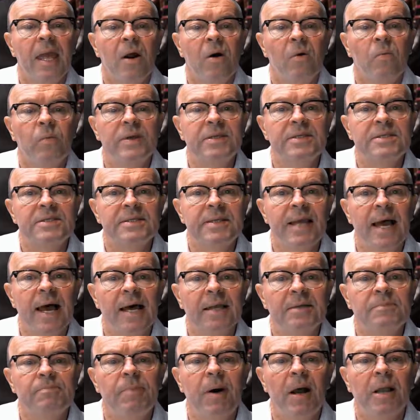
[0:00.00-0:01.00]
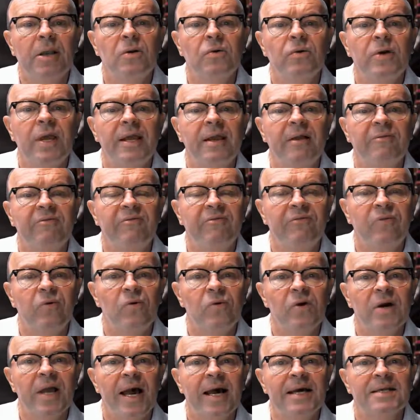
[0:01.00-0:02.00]
We start by looking at
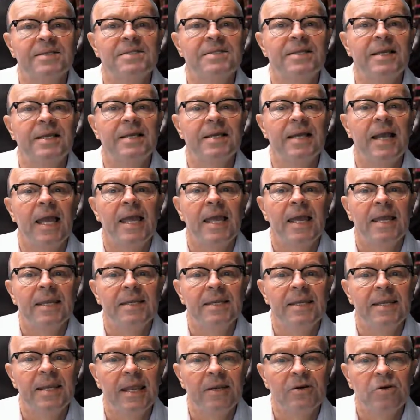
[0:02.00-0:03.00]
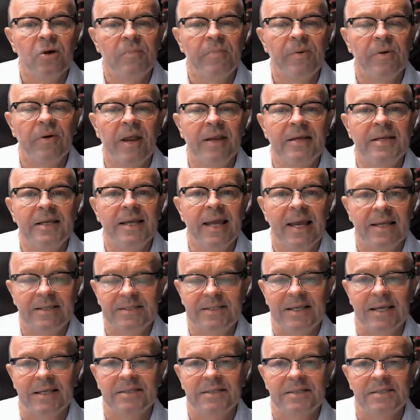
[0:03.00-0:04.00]
forecasting net operating
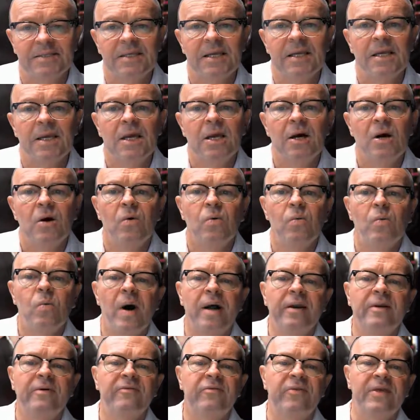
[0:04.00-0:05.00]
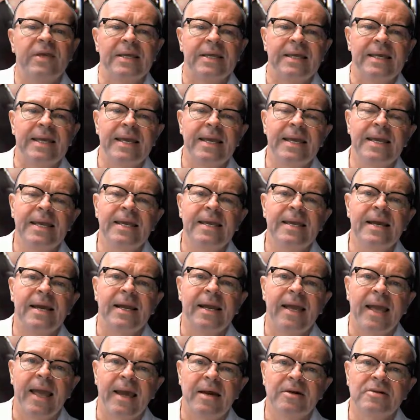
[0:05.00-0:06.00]
assets, one of the key
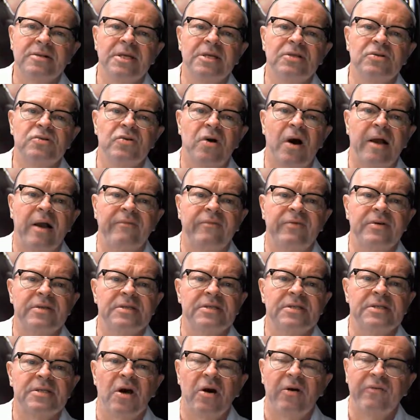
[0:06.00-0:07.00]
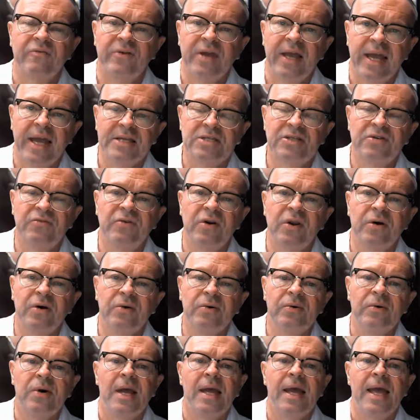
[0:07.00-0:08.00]
accounting drivers of cash
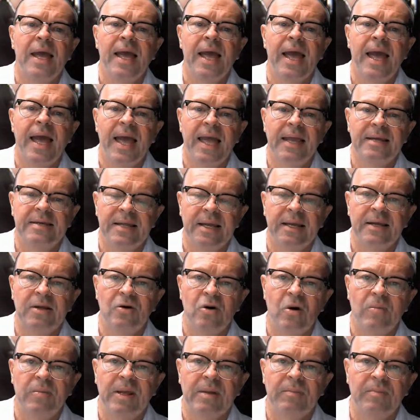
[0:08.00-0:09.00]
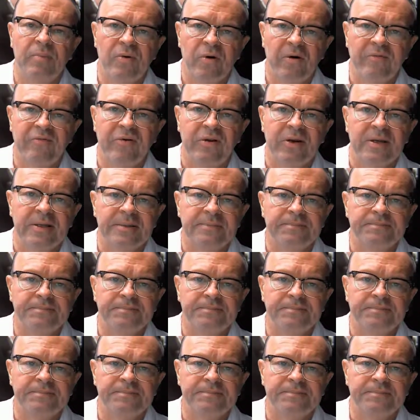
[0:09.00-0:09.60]
flow and economic profit.